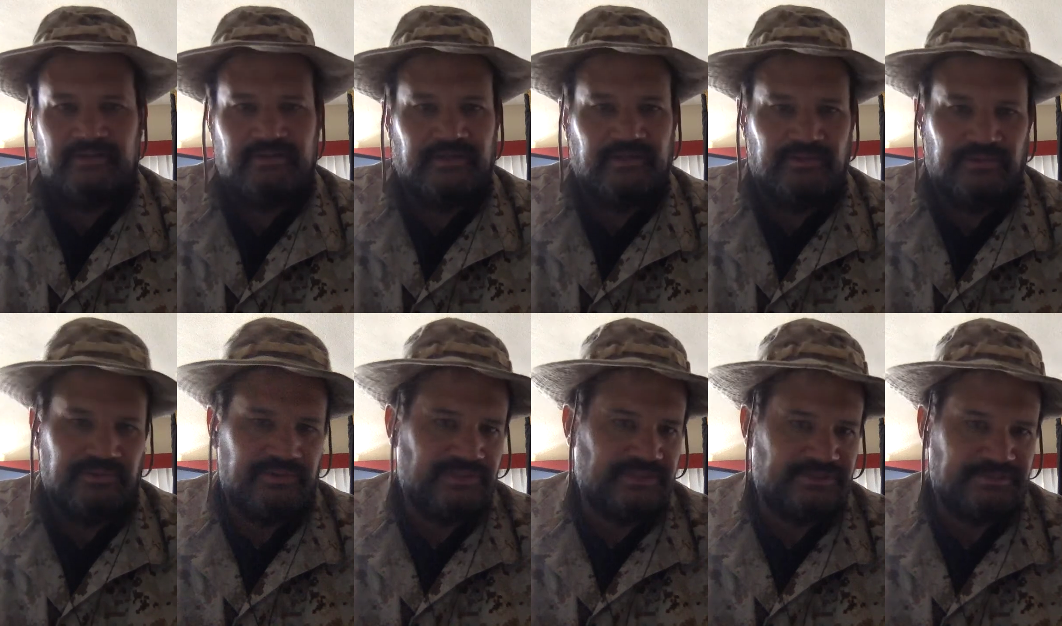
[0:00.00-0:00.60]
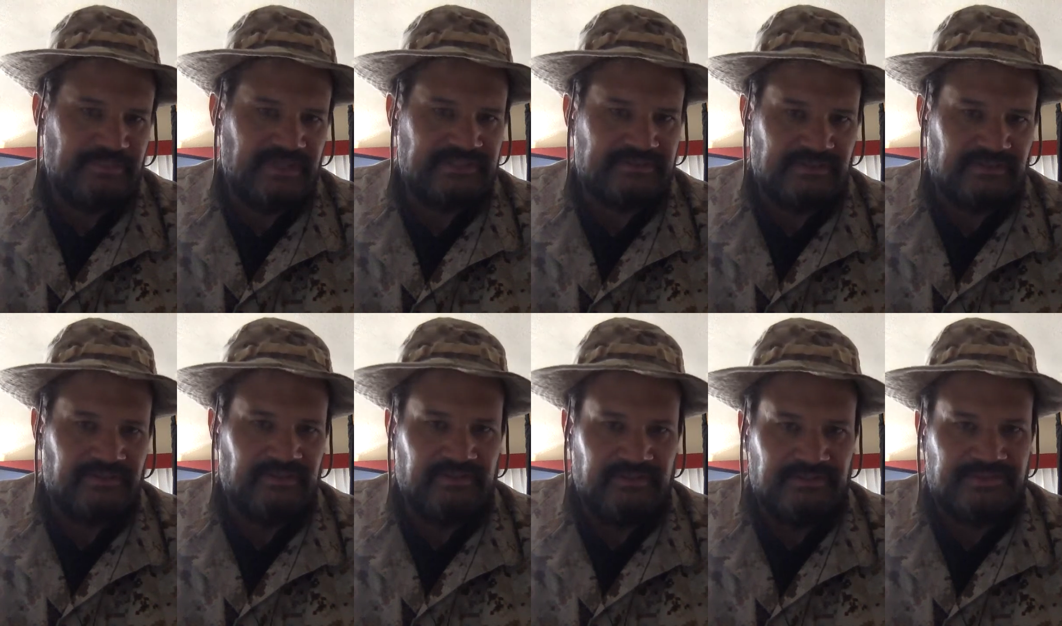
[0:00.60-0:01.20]
including
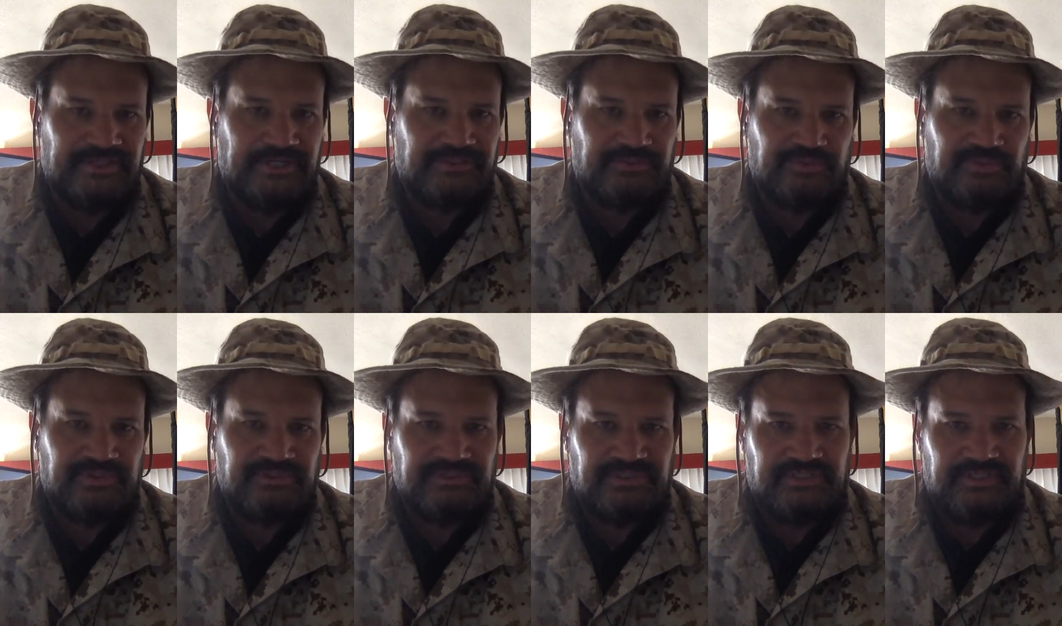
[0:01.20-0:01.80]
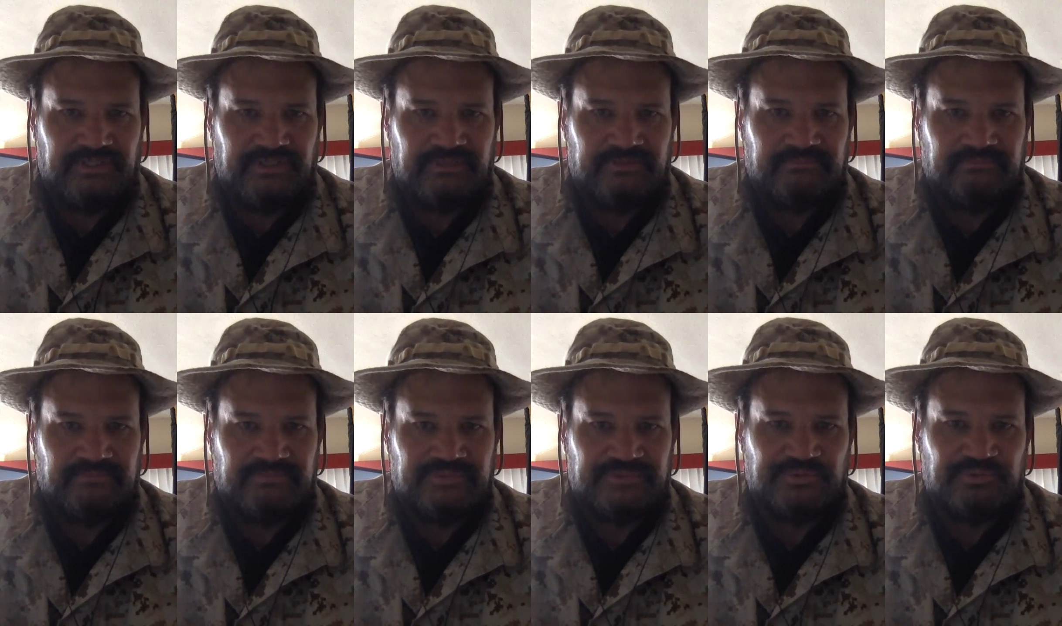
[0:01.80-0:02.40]
especially the Jesuit
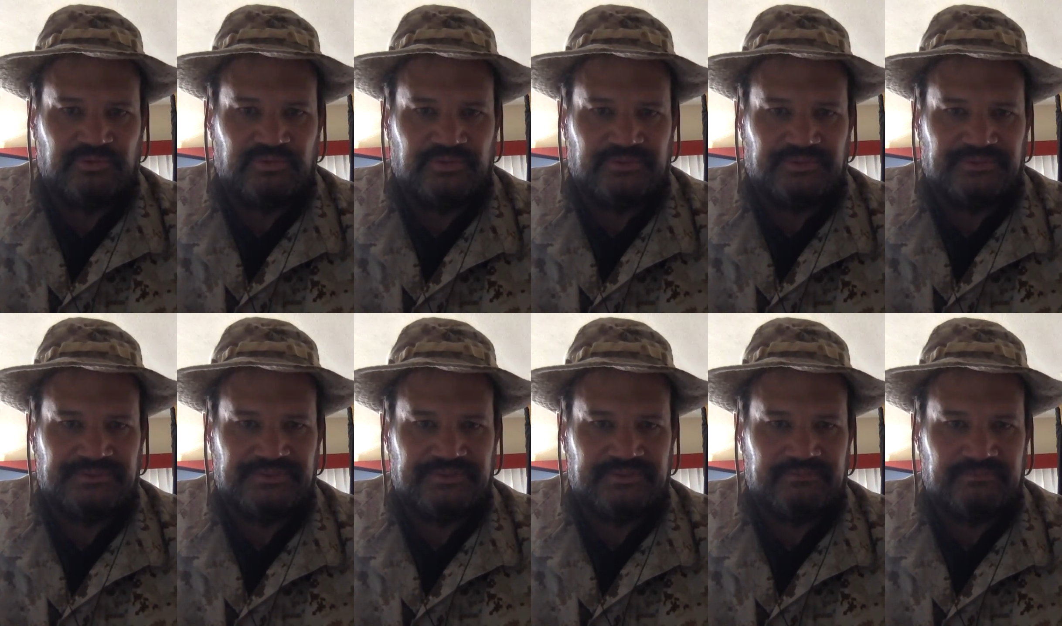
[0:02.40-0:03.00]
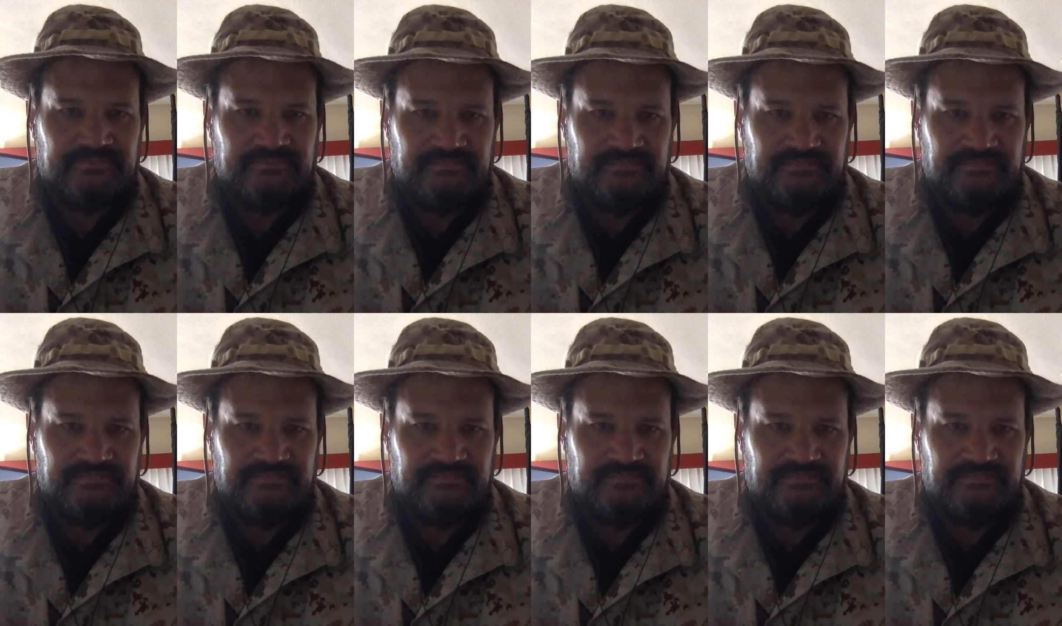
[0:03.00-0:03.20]
schools, the